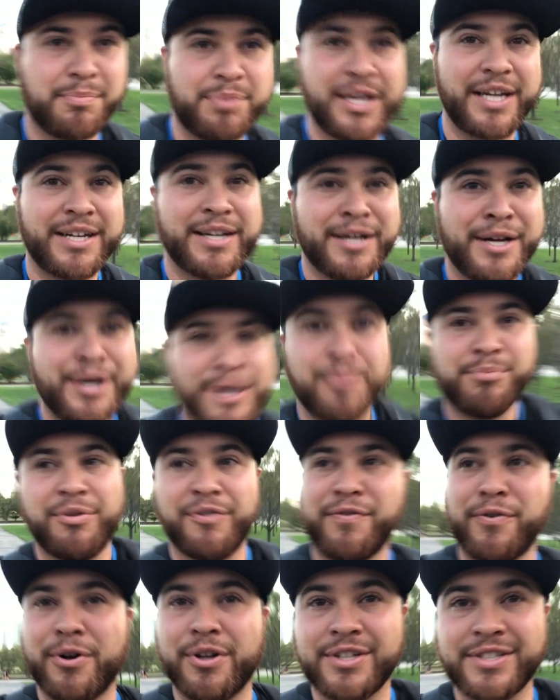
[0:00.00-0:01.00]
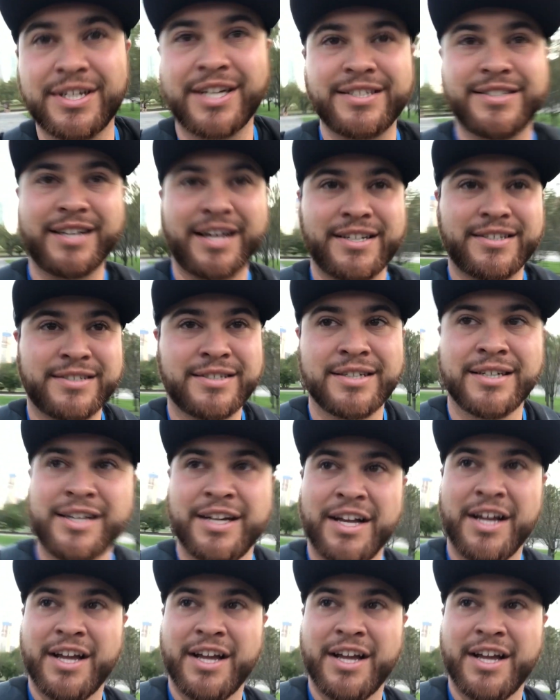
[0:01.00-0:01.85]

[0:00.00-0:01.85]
the Bean before the sun sets.